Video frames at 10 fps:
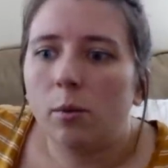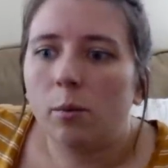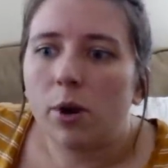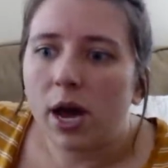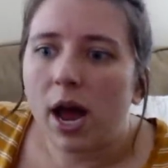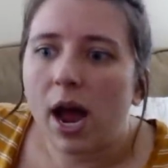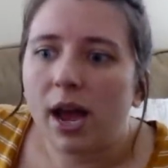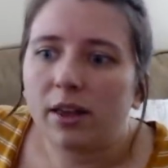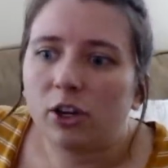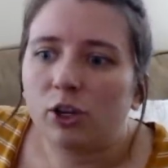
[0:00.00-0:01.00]
but
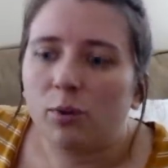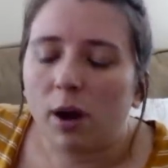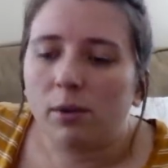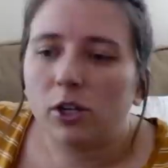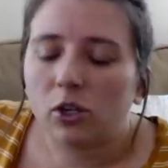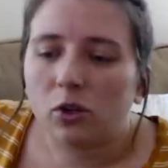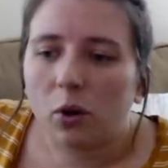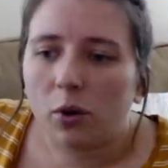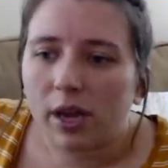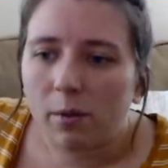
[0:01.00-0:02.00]
I think she's probably just
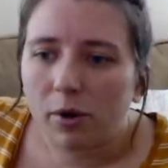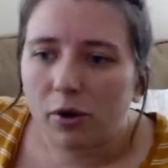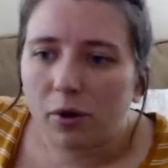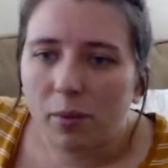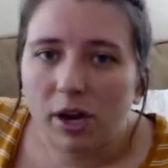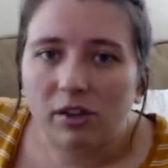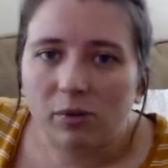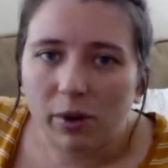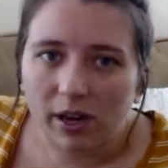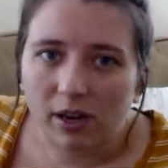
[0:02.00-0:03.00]
throwing him under the bus
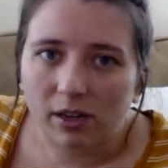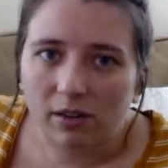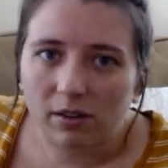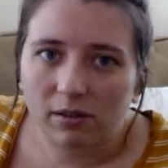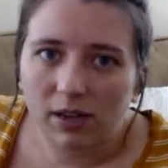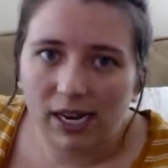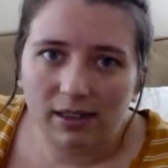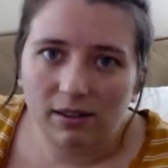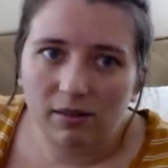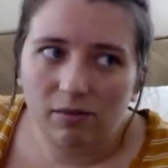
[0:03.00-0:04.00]
because
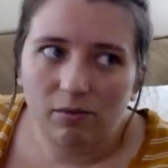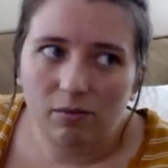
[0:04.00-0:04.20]
it's